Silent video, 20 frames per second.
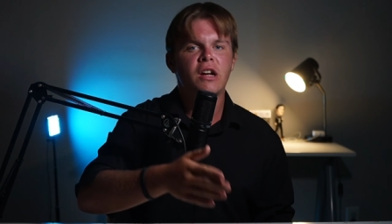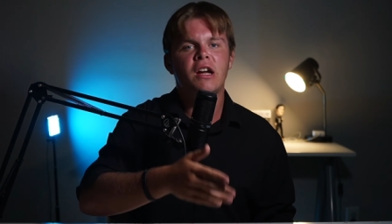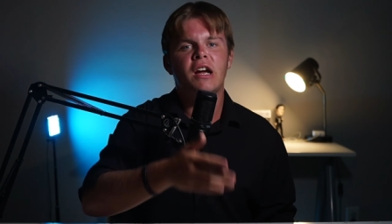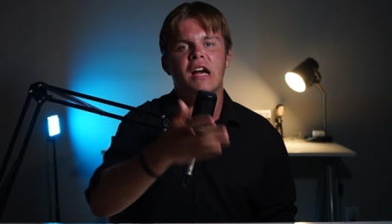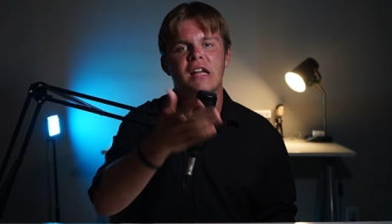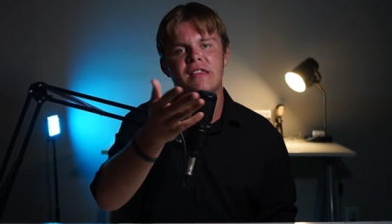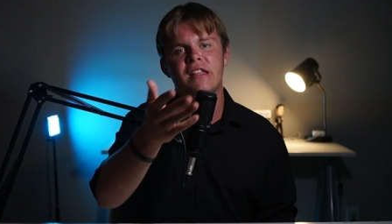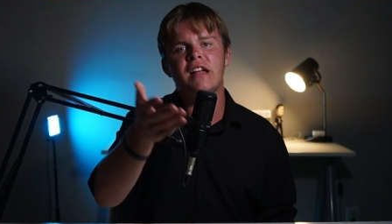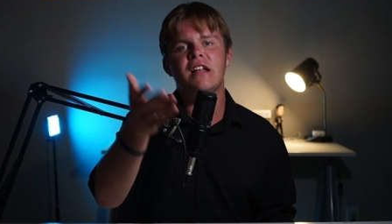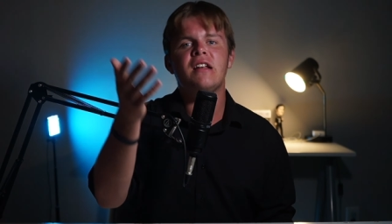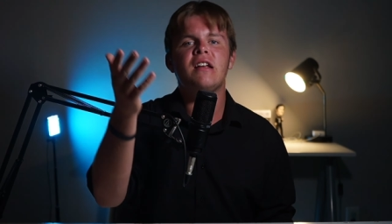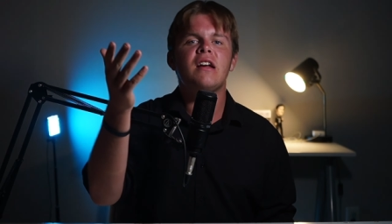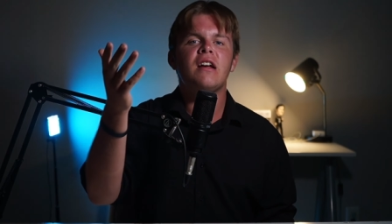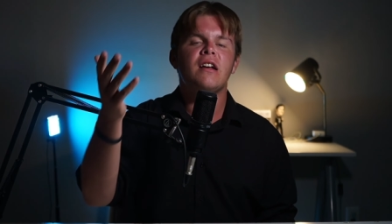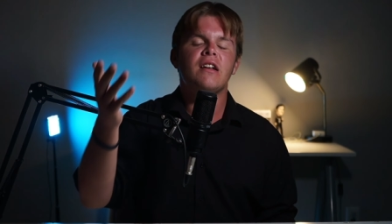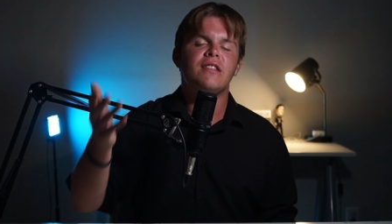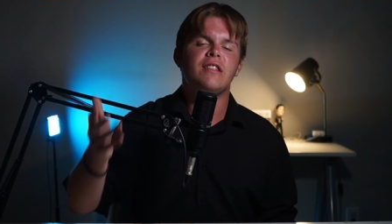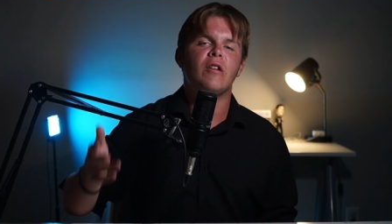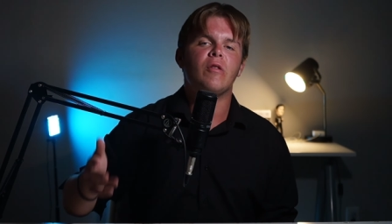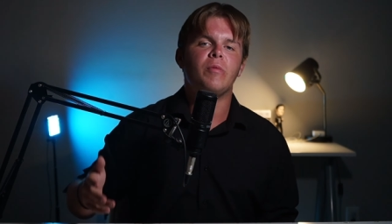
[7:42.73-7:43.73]
and then
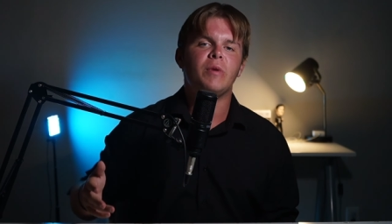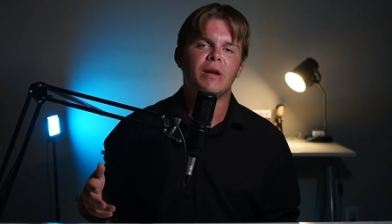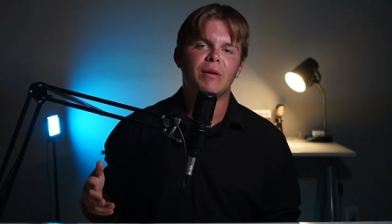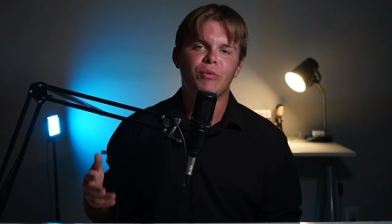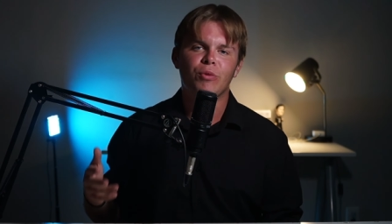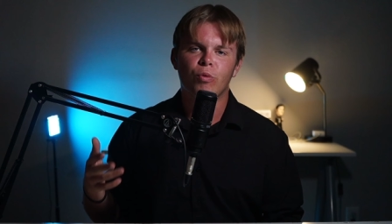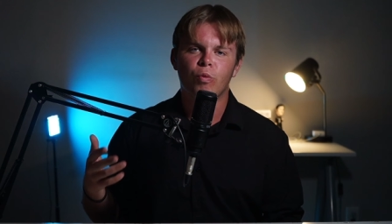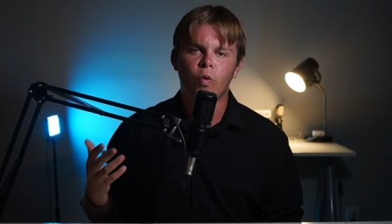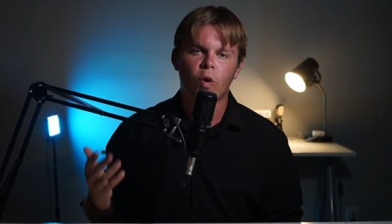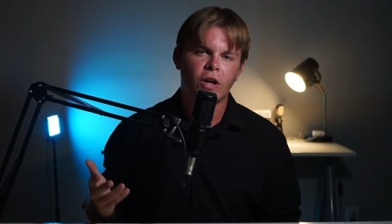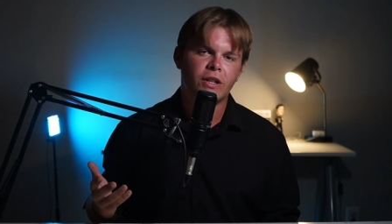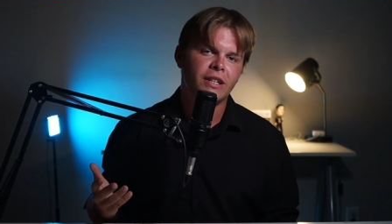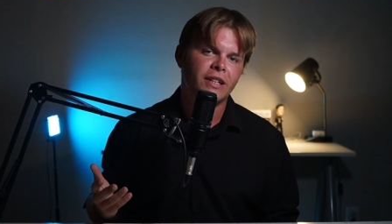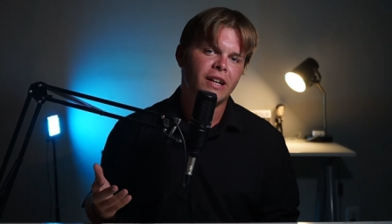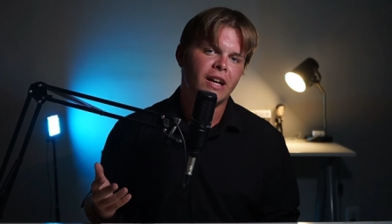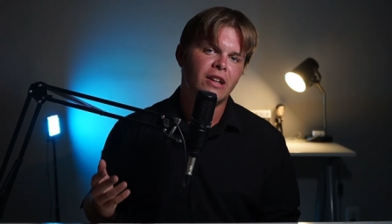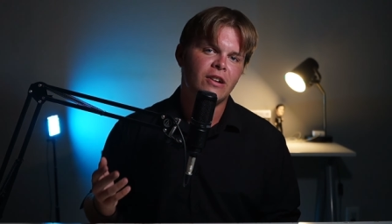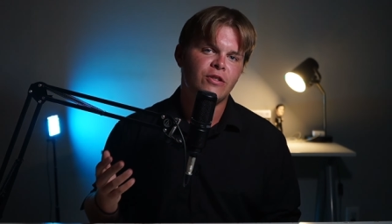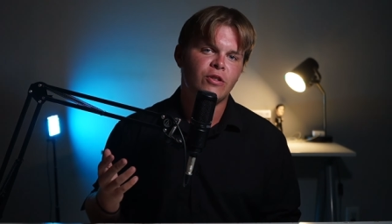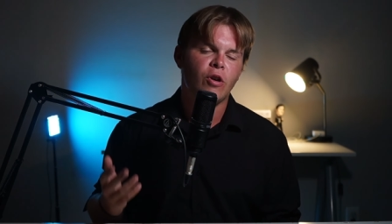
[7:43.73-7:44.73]
they'll be able to work
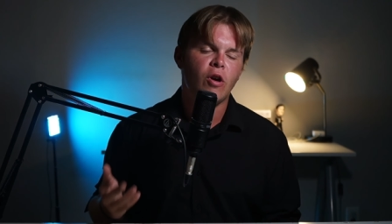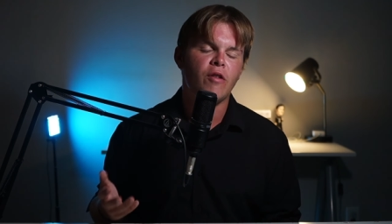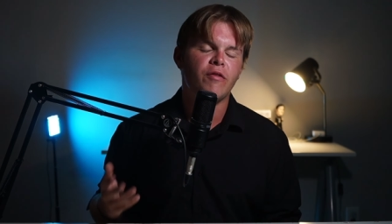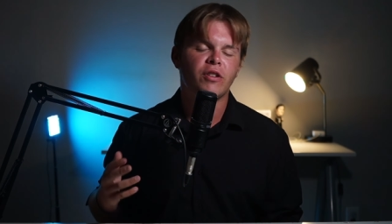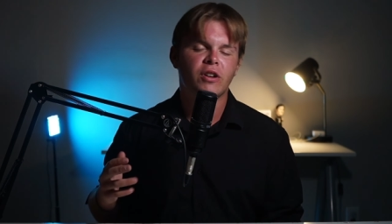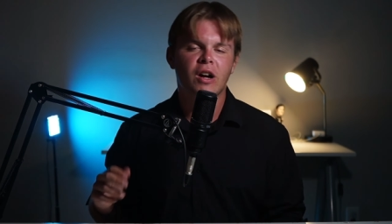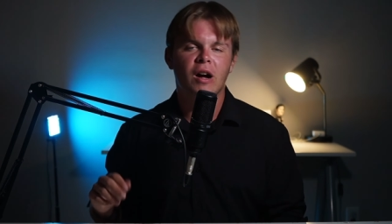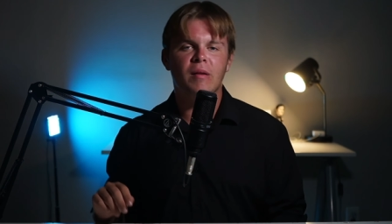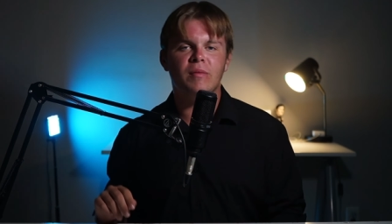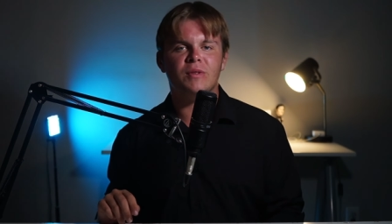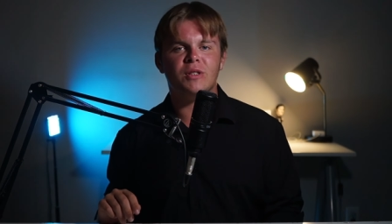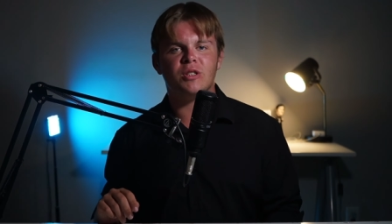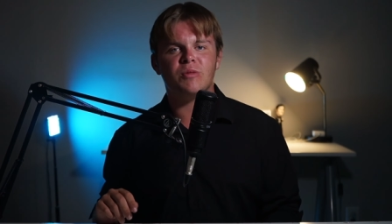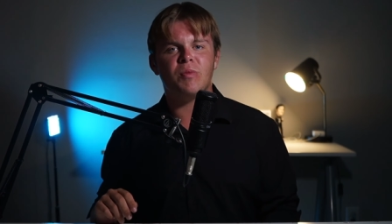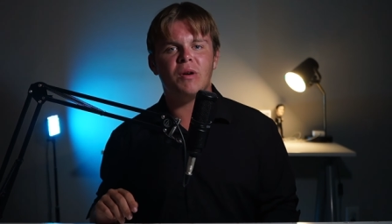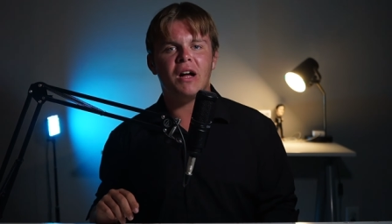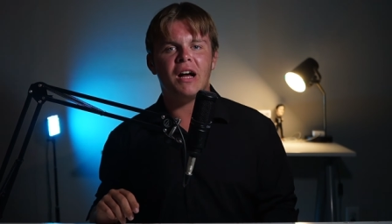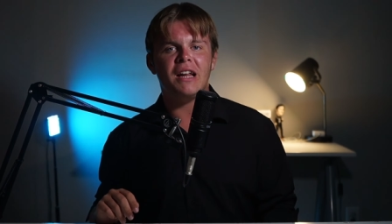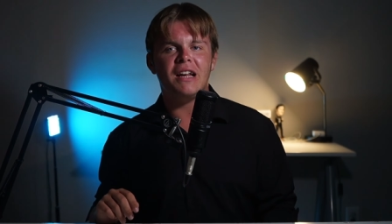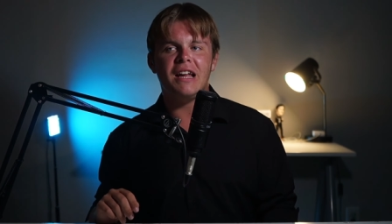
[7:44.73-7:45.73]
together to overcome The
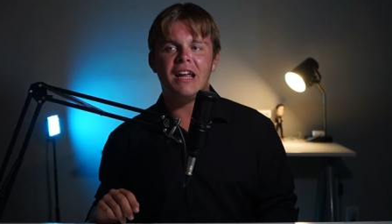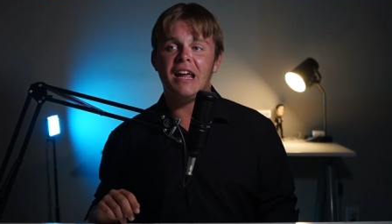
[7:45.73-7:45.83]
Spot.